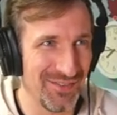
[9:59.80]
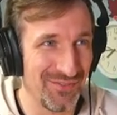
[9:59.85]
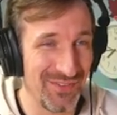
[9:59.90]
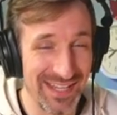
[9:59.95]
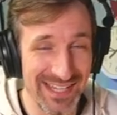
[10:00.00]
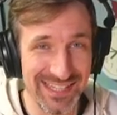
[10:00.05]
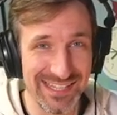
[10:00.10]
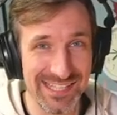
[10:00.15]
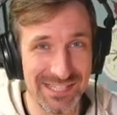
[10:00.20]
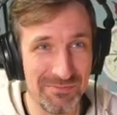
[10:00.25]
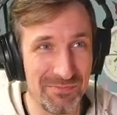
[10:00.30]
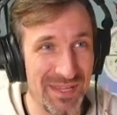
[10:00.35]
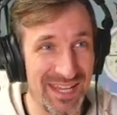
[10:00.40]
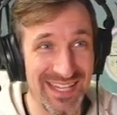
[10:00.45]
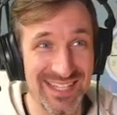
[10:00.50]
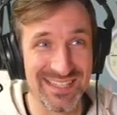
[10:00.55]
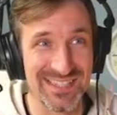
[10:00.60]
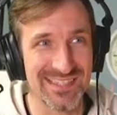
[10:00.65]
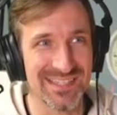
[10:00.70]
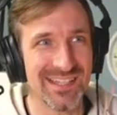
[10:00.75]
Fact the
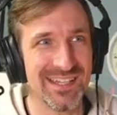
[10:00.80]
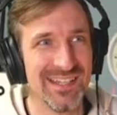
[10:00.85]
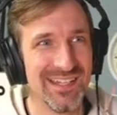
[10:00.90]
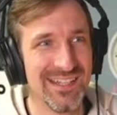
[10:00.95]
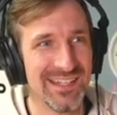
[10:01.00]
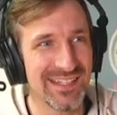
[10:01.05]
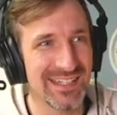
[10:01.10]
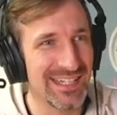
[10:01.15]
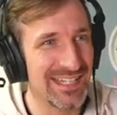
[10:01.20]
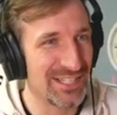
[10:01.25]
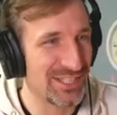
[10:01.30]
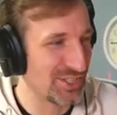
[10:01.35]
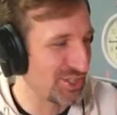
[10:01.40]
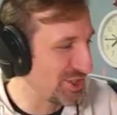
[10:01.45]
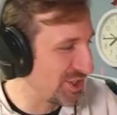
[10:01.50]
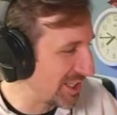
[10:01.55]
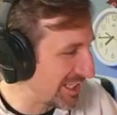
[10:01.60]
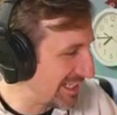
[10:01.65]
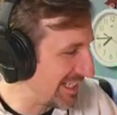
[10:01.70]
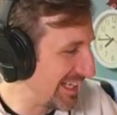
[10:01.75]
space. It
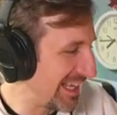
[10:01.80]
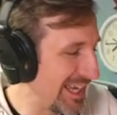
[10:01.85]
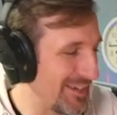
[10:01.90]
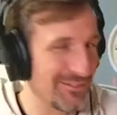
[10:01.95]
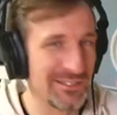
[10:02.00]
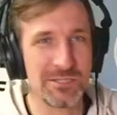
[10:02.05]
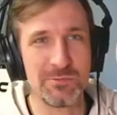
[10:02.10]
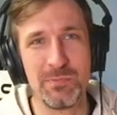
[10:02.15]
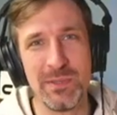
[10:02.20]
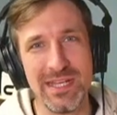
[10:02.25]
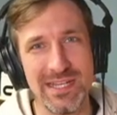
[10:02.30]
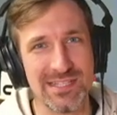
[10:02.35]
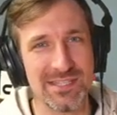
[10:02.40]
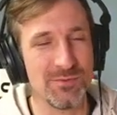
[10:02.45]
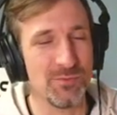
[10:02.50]
shouldn't have a space.